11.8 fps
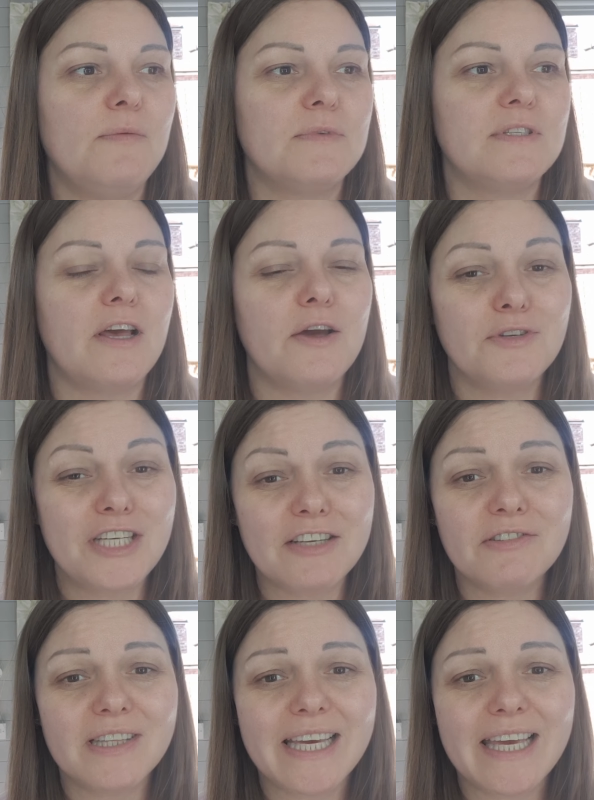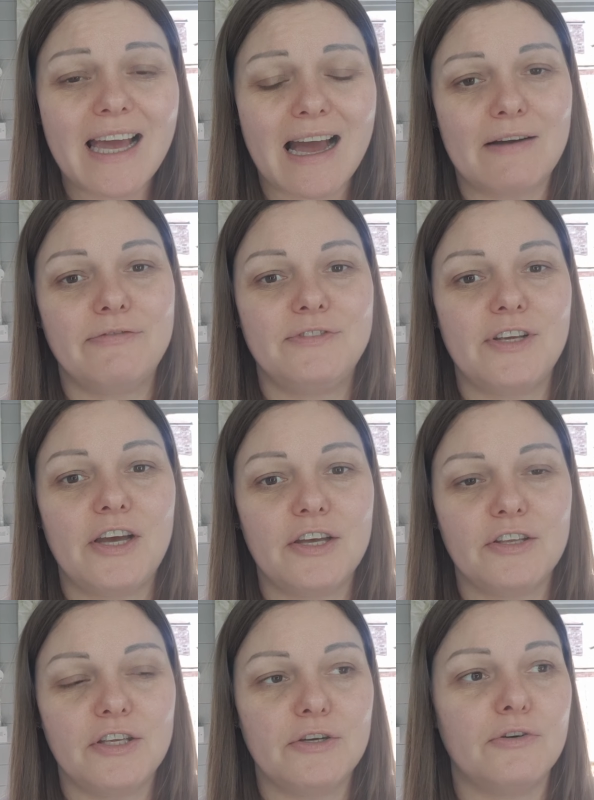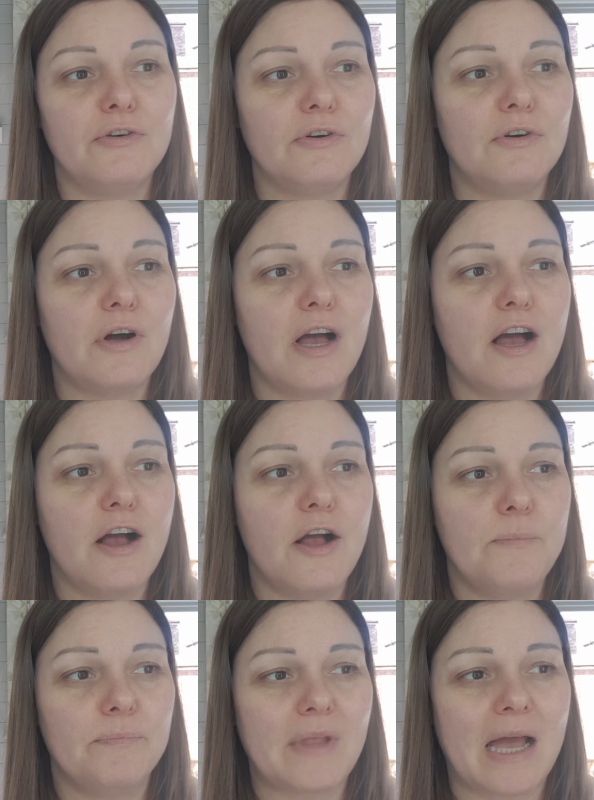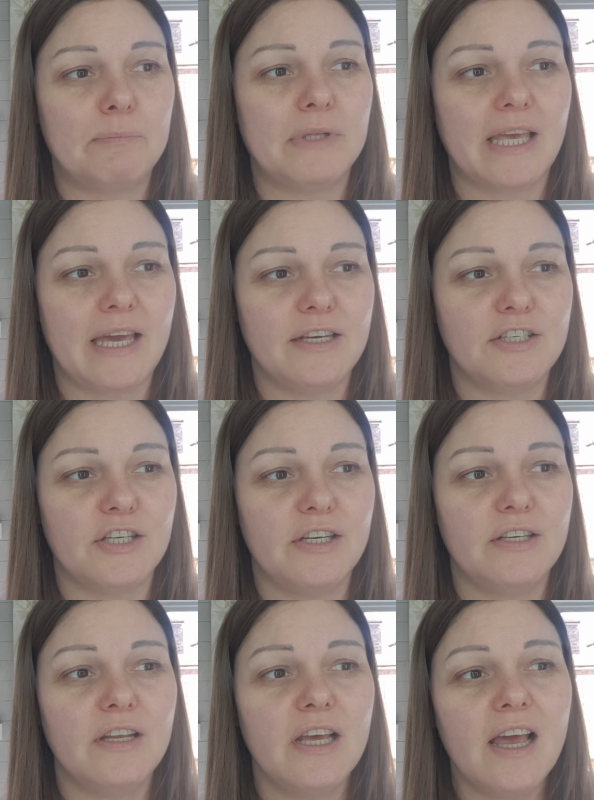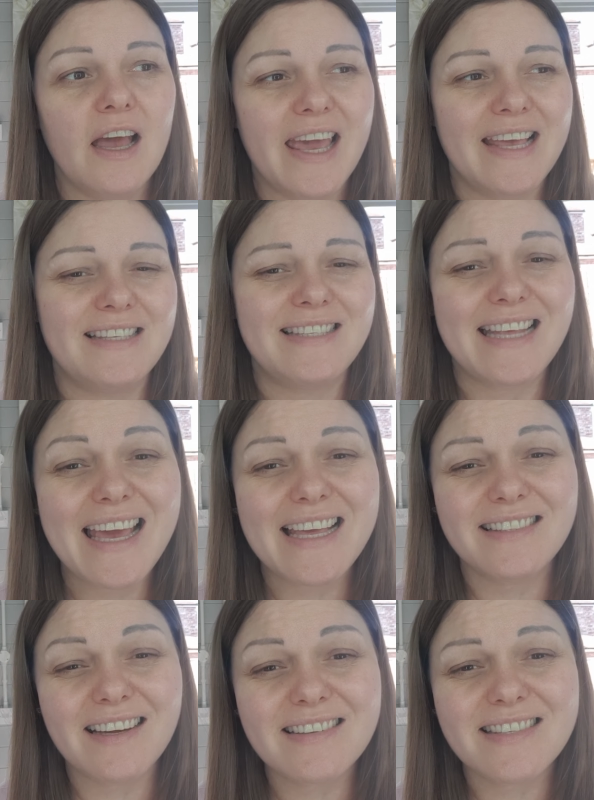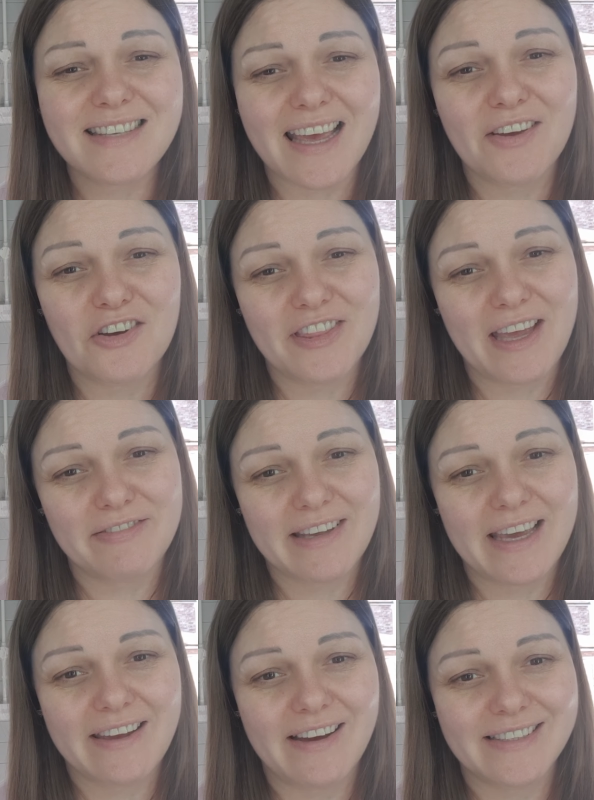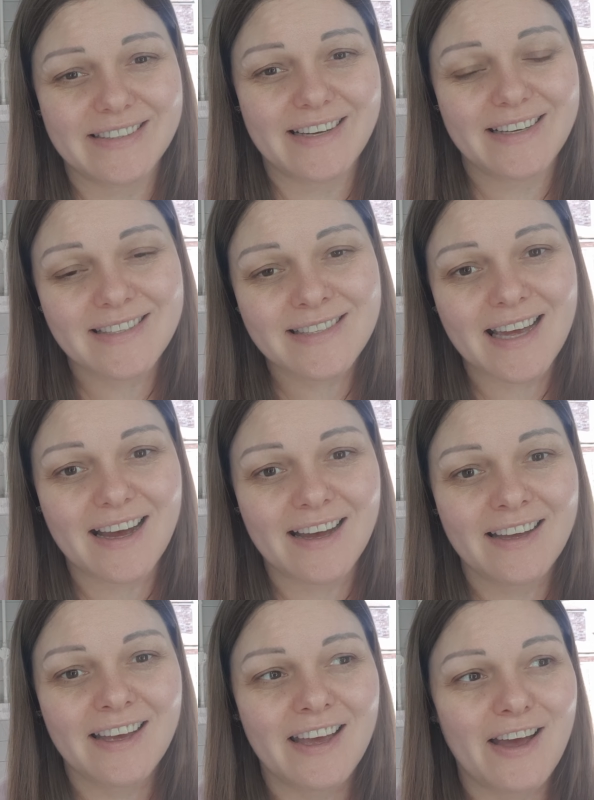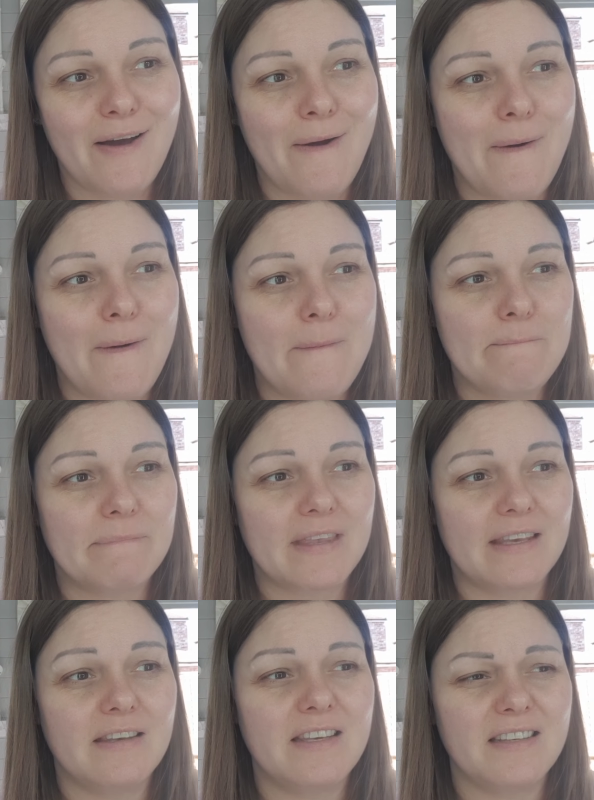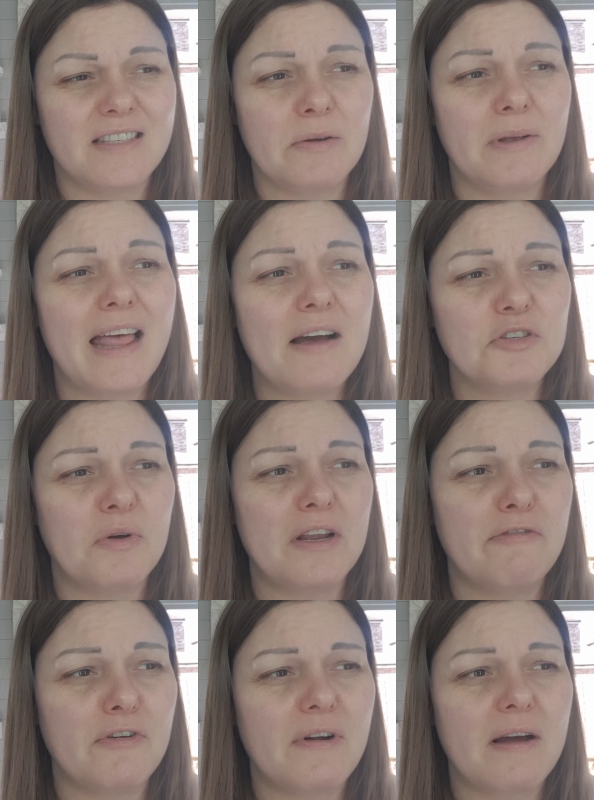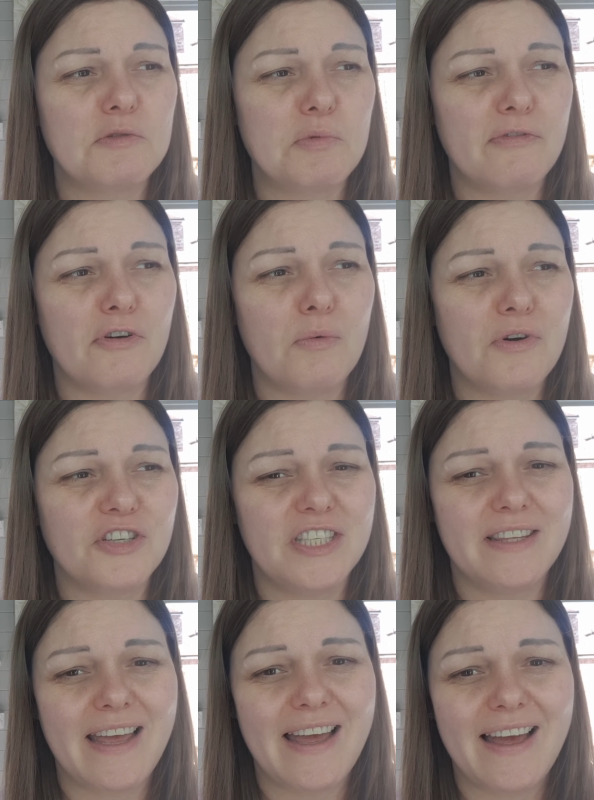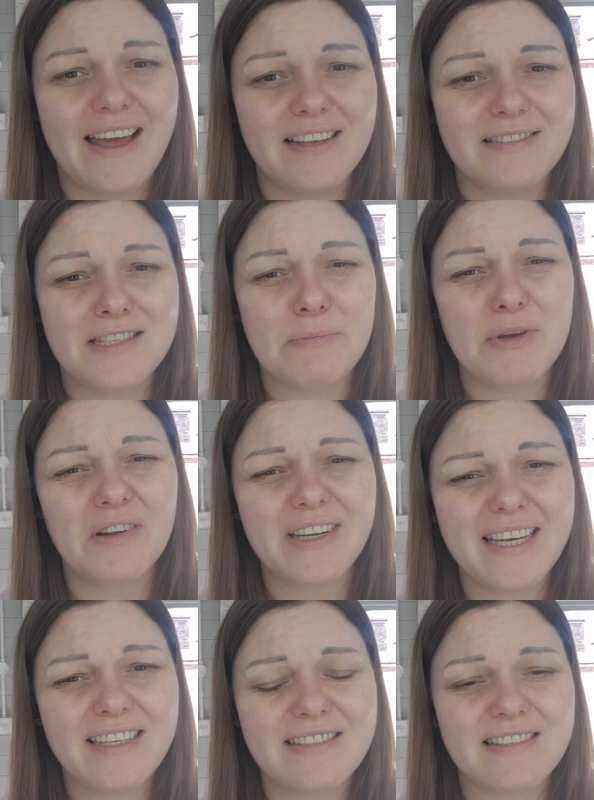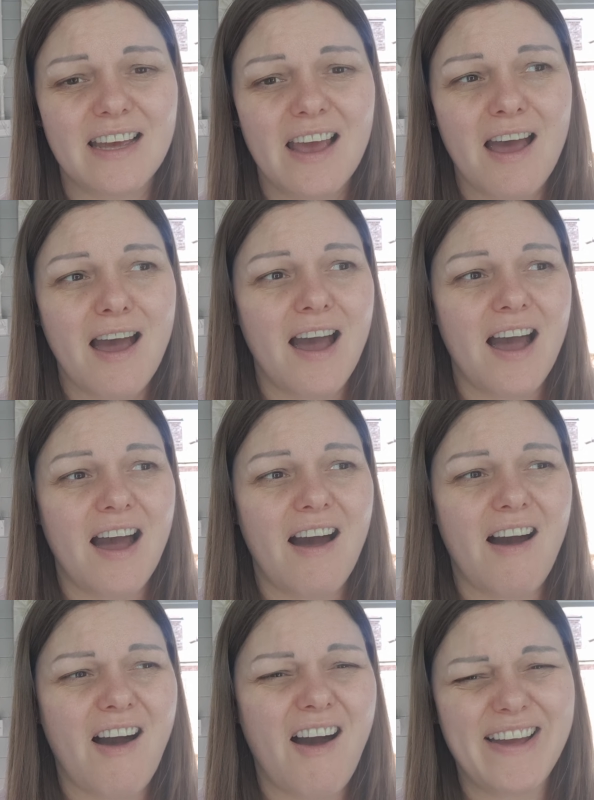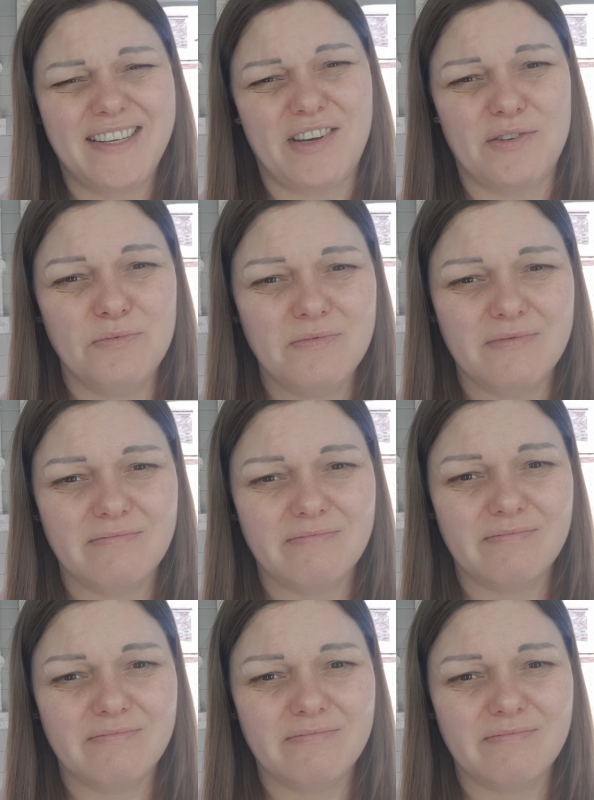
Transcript: So generally after your application, it does say on the aftercare guidelines that to allow 24 hours before washing the hair. To be honest, I don't.